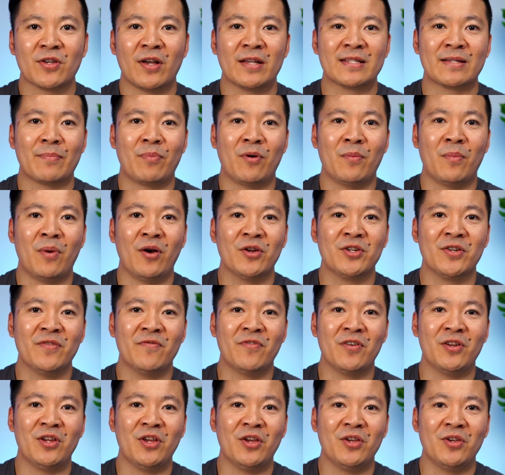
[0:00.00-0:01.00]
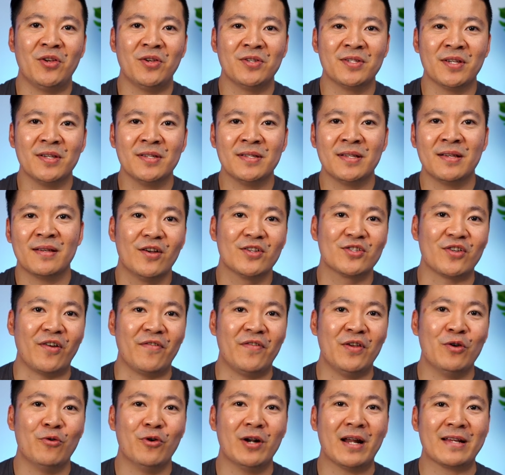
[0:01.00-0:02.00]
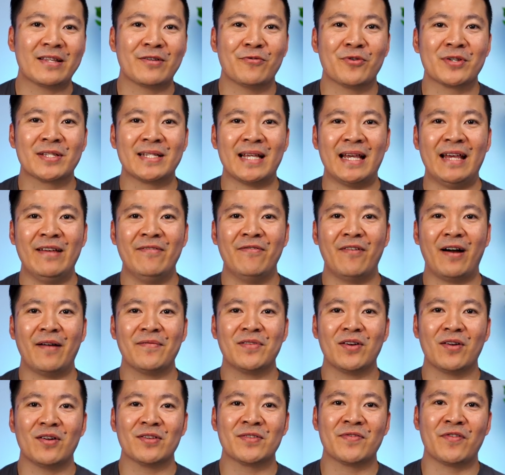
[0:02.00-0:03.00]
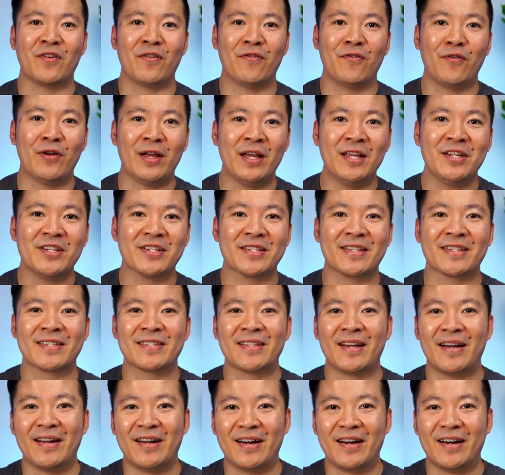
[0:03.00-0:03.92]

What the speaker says: has a promotion for new users, so if you would like to receive $5 for free just to sign